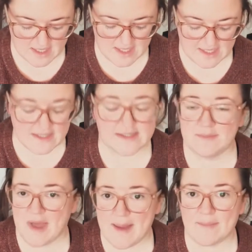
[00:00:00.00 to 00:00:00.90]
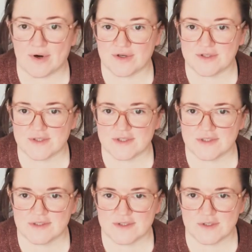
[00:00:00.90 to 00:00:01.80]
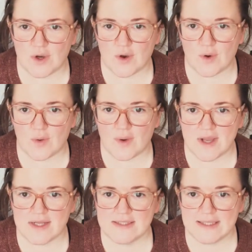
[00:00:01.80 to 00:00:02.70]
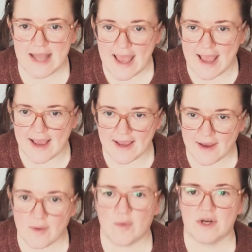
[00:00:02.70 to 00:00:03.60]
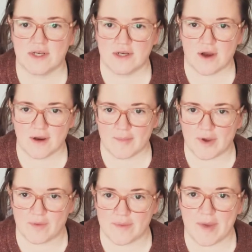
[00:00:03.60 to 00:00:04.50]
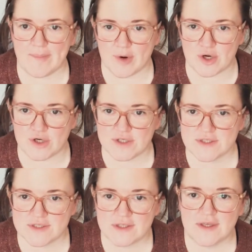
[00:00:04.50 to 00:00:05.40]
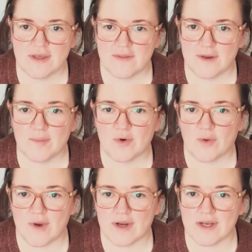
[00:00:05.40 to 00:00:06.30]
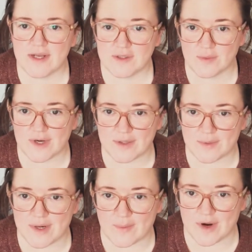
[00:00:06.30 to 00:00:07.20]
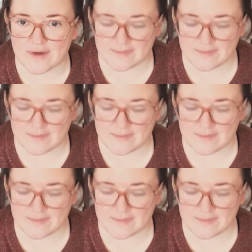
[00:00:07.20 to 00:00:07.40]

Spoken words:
is peppers. So today I wanted to talk about the peppers that I'm growing in 2021.